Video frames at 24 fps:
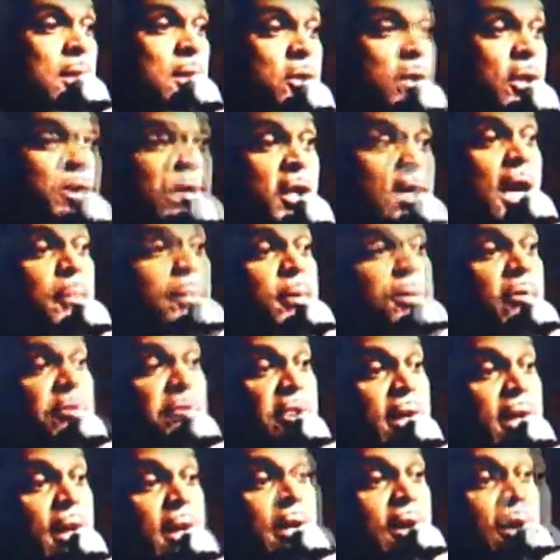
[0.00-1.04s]
Just keep your
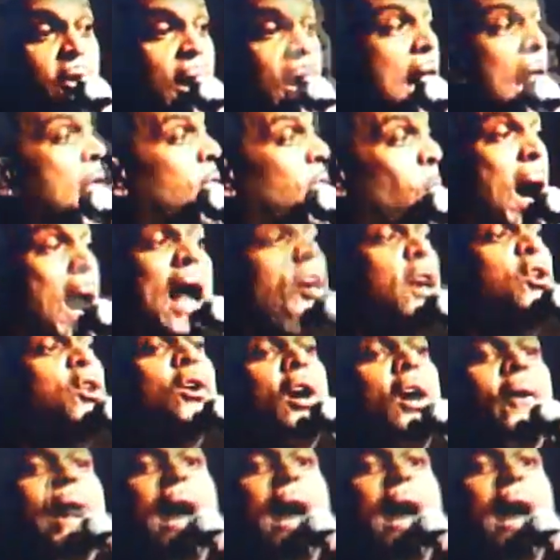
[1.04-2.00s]
feet on the ground while you're